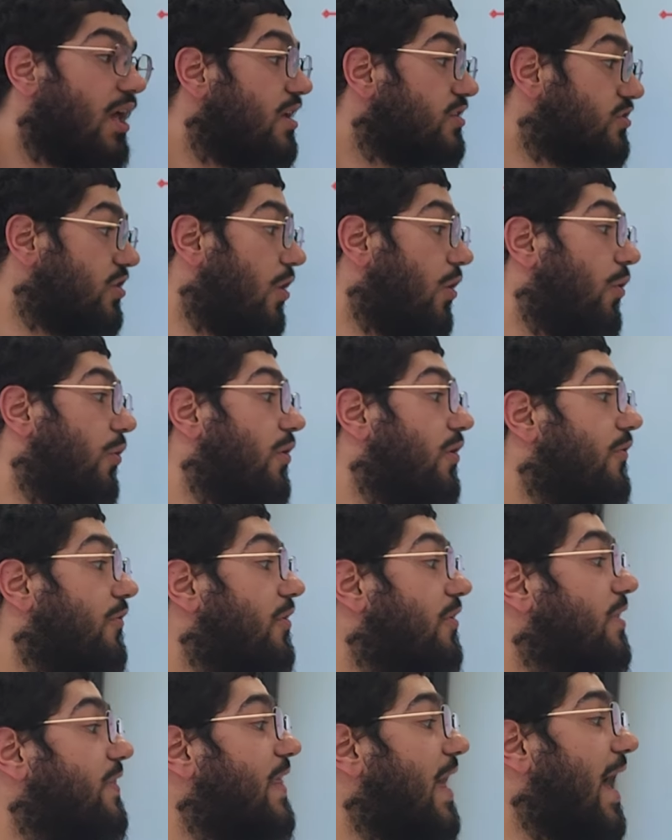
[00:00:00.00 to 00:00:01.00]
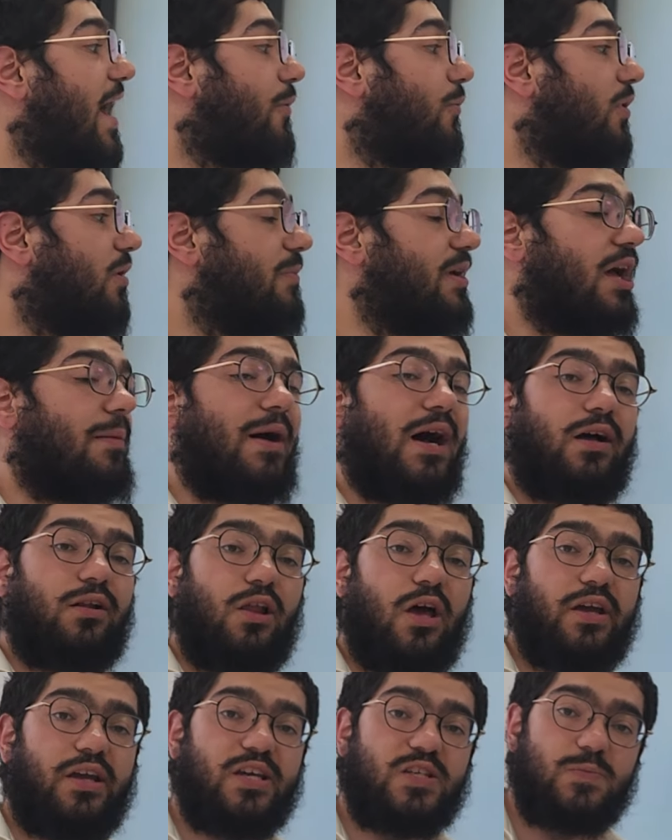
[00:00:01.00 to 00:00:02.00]
So that will be a
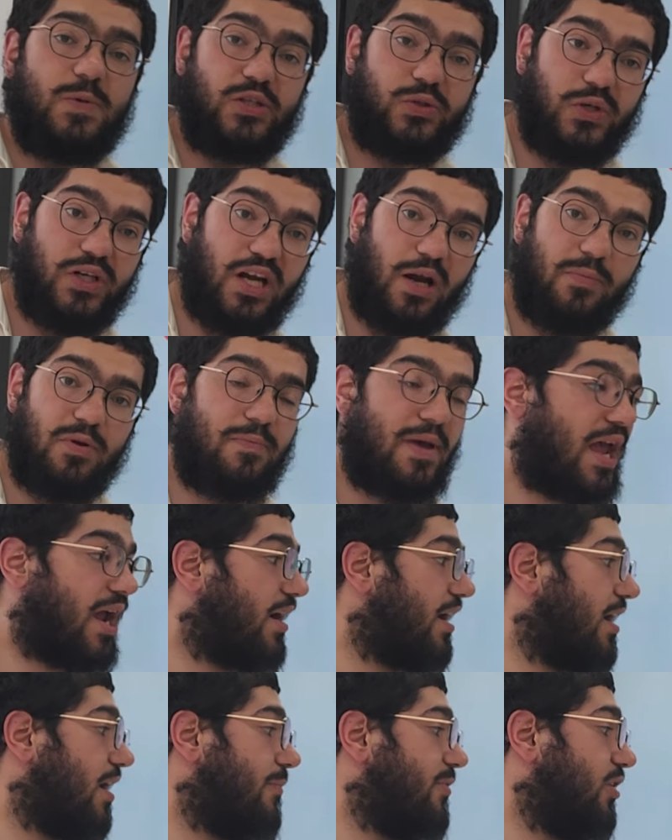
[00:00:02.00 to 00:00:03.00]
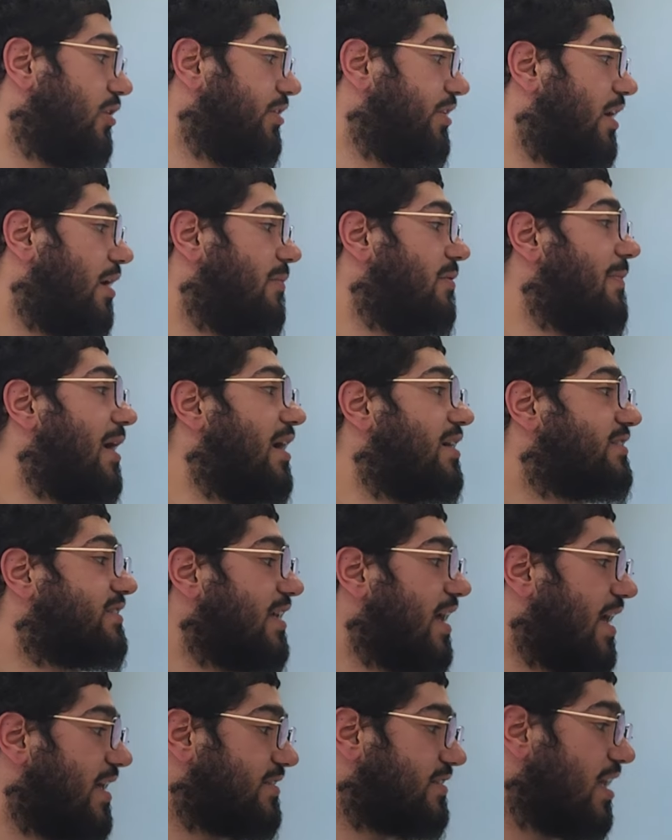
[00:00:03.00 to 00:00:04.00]
machlokes between Rabbi Meir and Rabbi Yehuda. Rabbi Meir
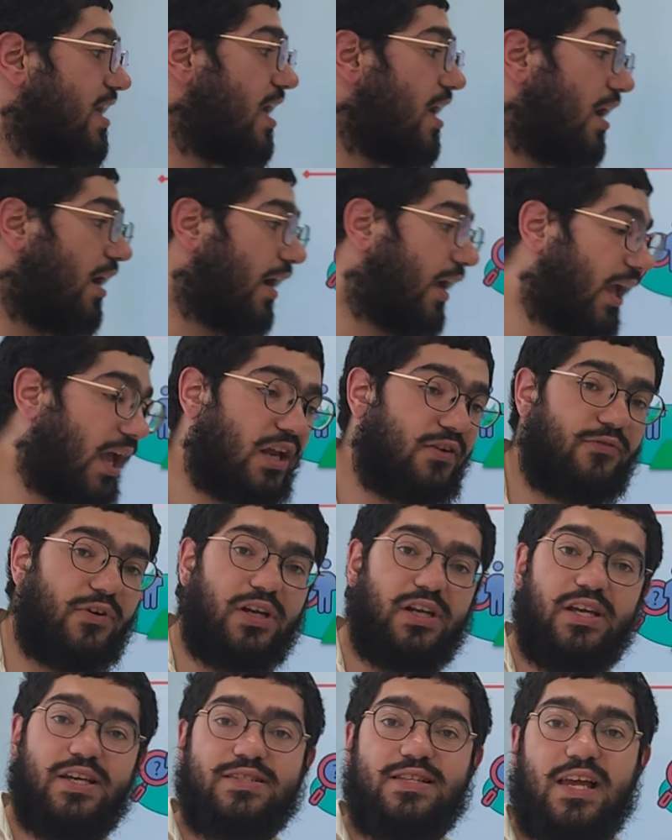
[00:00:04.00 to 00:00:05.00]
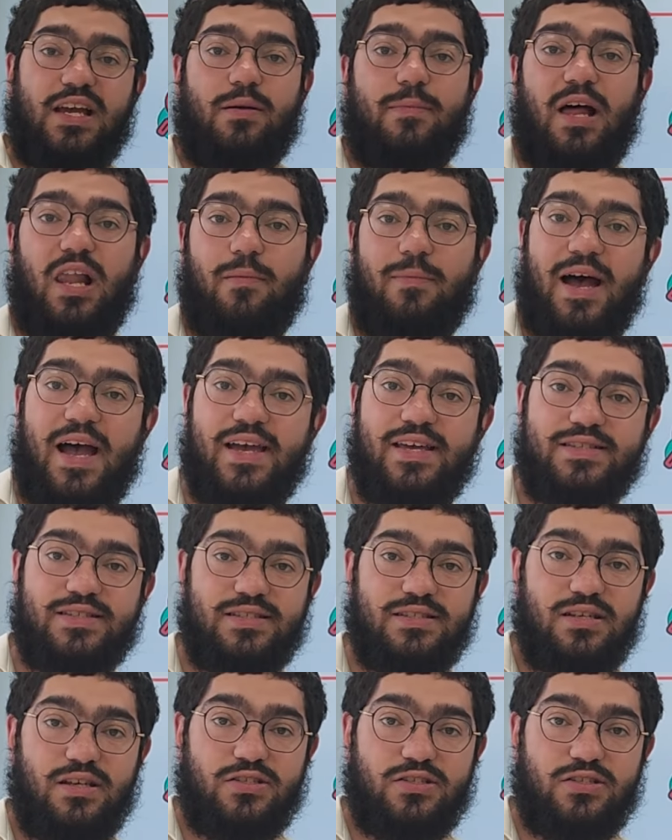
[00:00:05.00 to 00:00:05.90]
says a chenvani is like a balabais.